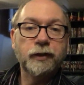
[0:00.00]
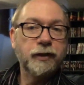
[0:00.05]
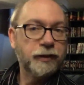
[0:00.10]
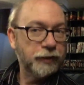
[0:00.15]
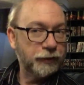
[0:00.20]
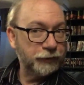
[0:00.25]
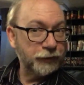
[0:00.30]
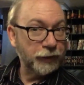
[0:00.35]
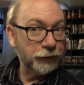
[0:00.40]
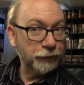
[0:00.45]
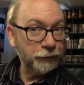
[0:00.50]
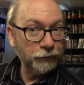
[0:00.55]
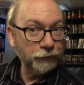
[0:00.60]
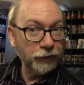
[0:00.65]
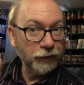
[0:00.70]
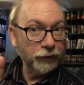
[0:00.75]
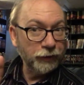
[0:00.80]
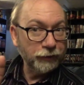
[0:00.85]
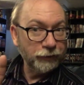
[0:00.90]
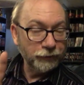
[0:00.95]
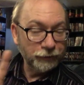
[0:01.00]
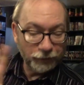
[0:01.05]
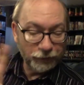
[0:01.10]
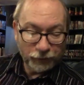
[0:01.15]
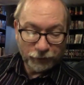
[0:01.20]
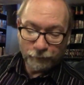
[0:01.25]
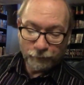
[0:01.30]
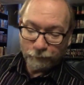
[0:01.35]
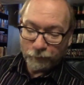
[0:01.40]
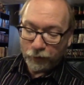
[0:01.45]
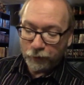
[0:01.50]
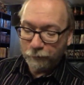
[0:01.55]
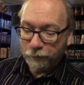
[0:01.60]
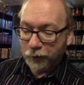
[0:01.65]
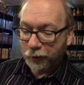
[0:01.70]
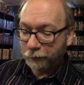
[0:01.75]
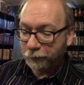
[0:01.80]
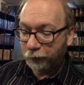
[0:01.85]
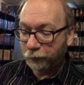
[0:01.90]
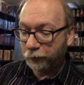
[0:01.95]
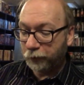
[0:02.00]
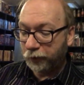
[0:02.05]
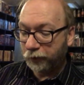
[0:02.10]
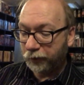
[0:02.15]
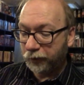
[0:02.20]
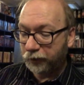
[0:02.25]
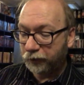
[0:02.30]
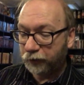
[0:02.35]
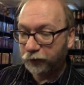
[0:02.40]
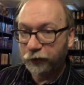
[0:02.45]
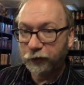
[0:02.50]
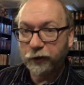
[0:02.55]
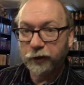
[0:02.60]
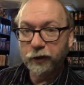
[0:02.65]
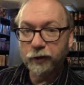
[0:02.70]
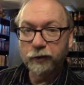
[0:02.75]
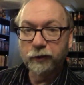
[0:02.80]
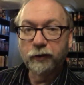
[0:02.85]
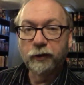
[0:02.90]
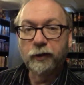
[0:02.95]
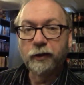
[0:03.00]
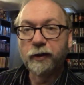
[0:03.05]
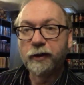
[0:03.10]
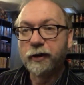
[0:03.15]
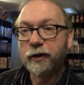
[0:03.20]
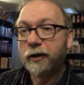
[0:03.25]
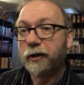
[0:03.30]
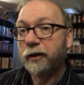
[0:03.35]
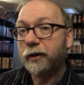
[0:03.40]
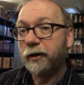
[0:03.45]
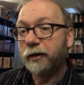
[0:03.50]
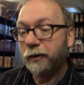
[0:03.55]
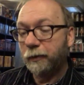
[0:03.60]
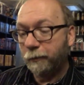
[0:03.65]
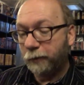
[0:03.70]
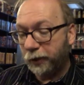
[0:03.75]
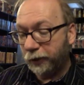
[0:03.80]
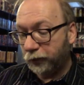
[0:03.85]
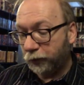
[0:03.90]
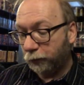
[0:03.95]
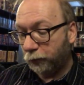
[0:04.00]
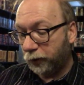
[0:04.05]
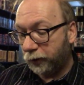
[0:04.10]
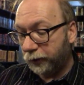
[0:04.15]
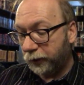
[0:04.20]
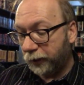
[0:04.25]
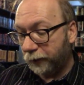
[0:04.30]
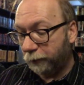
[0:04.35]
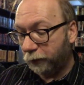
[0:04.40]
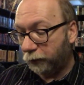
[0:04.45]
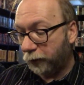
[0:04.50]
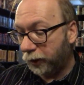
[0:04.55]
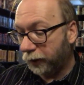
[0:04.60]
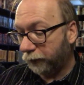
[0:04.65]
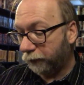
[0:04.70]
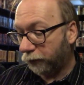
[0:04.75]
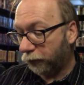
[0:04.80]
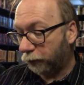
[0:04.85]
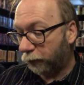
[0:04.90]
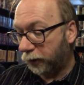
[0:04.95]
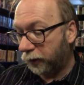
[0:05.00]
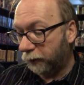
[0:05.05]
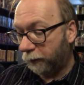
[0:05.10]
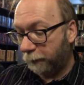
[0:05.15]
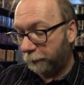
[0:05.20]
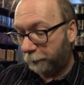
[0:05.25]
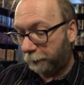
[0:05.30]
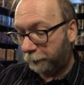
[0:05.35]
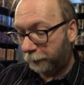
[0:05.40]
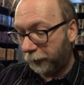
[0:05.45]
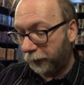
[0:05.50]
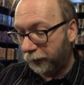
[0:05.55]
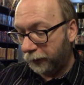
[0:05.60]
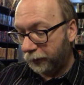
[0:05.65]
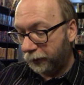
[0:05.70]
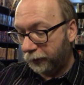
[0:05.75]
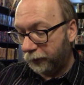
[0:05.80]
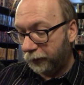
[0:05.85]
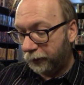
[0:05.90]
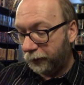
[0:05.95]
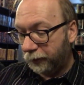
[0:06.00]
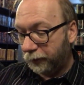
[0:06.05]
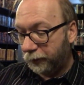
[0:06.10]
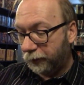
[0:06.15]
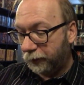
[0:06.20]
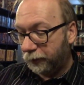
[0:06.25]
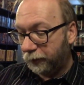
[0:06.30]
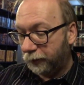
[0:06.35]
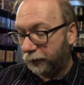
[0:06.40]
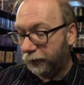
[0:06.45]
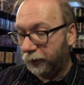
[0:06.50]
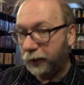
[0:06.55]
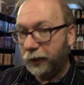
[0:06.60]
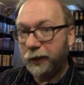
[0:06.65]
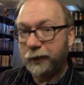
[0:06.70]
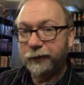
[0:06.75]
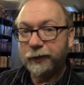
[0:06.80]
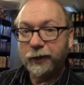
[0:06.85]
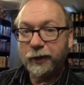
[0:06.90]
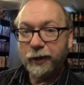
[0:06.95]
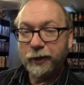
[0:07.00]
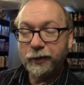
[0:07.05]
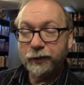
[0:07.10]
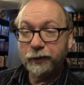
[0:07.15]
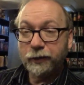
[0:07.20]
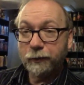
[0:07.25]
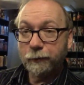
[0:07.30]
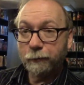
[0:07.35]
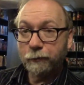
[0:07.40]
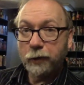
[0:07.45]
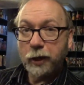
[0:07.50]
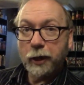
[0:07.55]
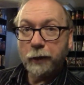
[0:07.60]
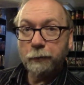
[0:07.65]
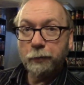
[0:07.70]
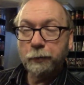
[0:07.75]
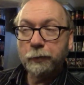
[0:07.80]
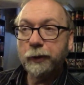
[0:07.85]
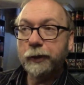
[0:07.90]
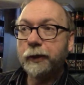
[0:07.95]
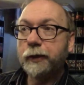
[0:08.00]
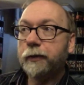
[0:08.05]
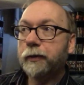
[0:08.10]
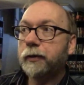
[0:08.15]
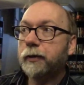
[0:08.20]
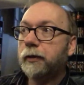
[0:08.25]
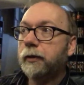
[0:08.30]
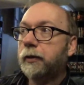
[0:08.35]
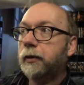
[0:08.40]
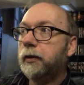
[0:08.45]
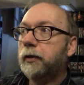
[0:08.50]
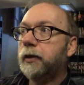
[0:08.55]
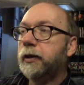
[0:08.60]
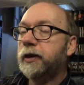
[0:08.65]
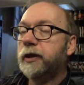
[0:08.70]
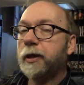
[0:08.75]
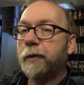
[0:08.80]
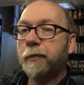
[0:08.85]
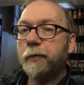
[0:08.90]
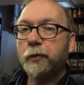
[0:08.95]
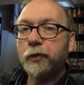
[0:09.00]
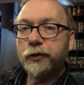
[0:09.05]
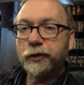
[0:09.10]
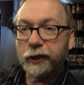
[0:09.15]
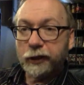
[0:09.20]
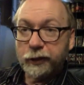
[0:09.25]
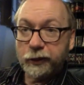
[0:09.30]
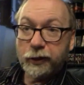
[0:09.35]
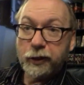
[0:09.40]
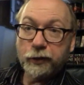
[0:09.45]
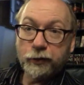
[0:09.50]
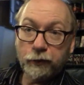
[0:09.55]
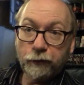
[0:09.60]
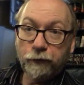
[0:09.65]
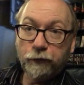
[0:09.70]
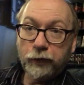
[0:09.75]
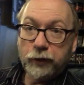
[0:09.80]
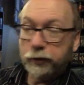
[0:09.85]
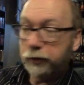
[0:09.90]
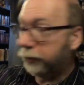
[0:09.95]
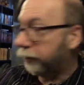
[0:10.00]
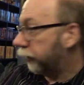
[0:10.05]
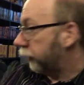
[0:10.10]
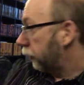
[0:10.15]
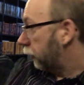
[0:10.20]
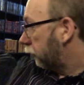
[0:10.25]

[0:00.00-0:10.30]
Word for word: It's not The Fly. That's, that'll probably be one I'll get in the new year. But it's one that I've been wanting for a while. And that has probably some of the most extensive features